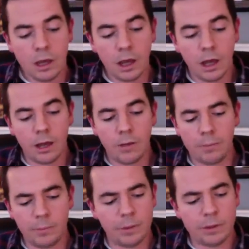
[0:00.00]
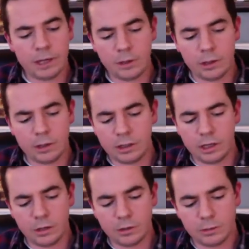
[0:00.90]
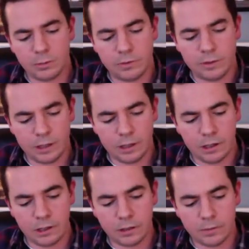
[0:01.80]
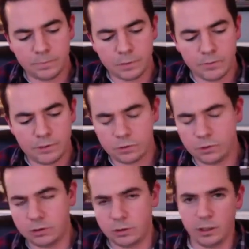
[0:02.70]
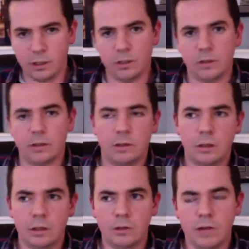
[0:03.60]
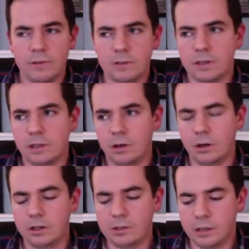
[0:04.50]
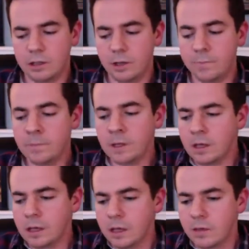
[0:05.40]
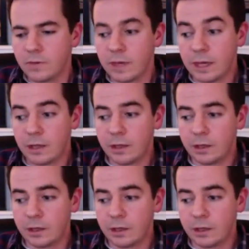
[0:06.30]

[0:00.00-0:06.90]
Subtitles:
But I hooked up with a visual graphics artist, and they